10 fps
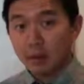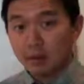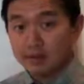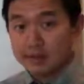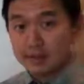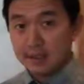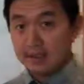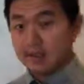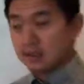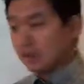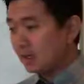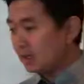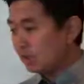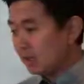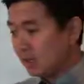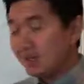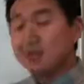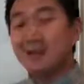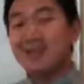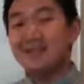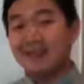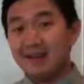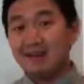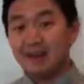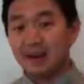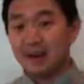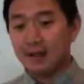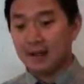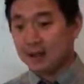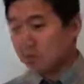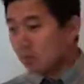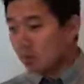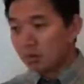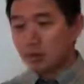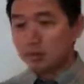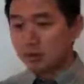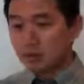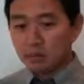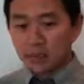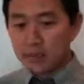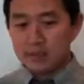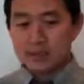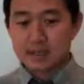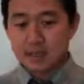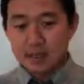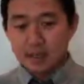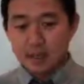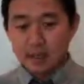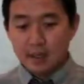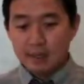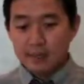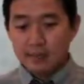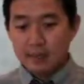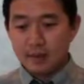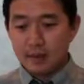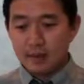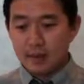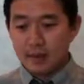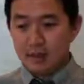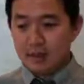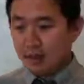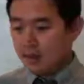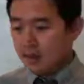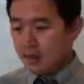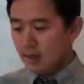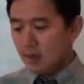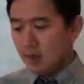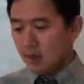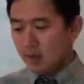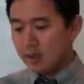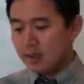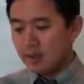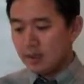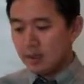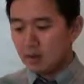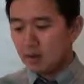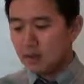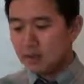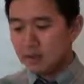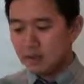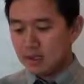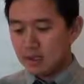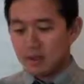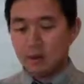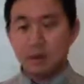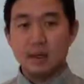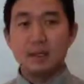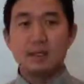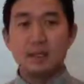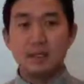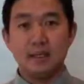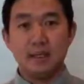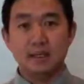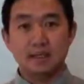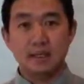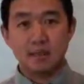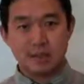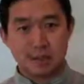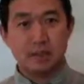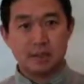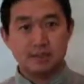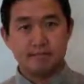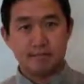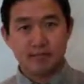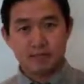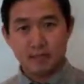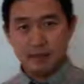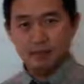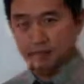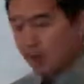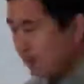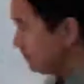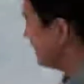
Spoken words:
office is we like to identify in multiple ways the quality, the quantity, and the chronicity of subluxation in the spine, right?